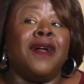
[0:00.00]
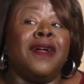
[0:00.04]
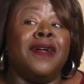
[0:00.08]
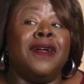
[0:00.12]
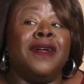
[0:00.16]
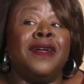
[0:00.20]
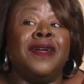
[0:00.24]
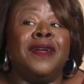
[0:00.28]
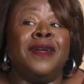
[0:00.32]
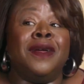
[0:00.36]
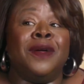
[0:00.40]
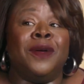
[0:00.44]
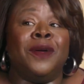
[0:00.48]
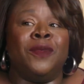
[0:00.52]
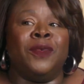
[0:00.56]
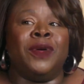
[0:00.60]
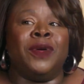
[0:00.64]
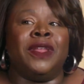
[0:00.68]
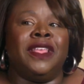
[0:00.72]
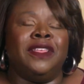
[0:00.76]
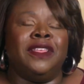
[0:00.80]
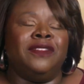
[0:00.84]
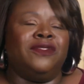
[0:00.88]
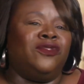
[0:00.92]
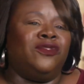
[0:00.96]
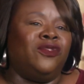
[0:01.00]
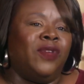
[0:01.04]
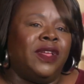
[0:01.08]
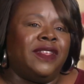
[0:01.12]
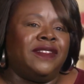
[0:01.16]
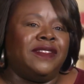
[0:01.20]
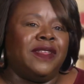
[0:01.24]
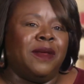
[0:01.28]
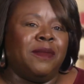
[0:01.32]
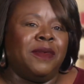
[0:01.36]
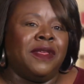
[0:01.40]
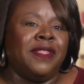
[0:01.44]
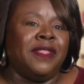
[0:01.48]
in education,
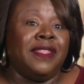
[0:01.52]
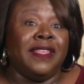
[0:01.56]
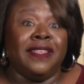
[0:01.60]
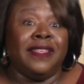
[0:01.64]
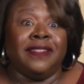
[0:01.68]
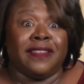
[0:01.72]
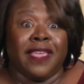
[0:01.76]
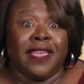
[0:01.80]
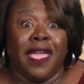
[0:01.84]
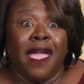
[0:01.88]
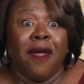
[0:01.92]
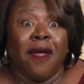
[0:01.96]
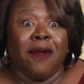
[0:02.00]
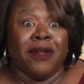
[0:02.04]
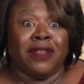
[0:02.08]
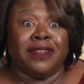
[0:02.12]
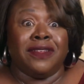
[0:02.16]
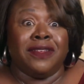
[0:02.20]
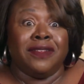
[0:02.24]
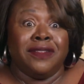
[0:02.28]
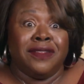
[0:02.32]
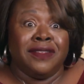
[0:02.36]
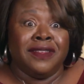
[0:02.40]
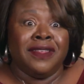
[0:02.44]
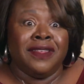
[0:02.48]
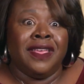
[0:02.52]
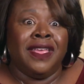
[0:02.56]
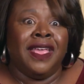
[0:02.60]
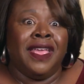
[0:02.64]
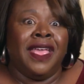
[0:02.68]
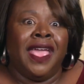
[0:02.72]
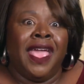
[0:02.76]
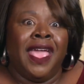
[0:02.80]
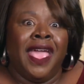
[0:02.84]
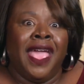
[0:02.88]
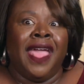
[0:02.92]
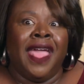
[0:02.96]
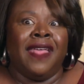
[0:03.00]
and addiction recovery,
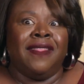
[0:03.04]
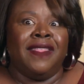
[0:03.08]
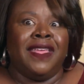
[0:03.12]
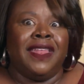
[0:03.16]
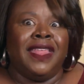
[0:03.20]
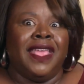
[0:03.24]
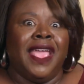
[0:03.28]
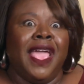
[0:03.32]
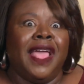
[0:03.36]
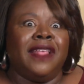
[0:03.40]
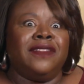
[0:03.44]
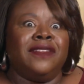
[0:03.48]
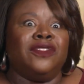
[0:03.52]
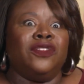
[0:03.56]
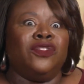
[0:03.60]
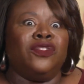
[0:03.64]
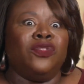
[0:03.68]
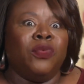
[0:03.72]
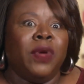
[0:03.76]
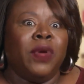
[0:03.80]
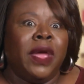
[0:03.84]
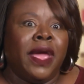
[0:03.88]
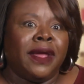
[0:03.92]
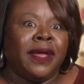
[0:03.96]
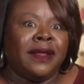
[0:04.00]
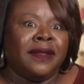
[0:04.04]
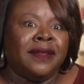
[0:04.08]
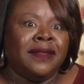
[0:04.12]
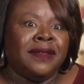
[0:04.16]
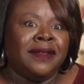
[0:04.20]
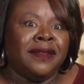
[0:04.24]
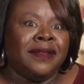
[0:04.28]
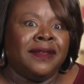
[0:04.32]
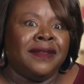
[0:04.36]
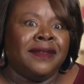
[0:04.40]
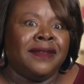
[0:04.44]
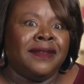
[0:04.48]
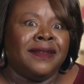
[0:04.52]
issues that frequently
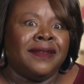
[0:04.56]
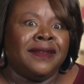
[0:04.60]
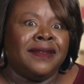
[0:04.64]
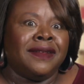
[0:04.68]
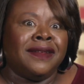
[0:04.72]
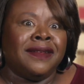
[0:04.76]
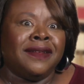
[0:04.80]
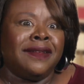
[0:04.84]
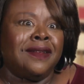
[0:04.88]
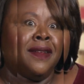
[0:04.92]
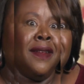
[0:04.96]
overlap with the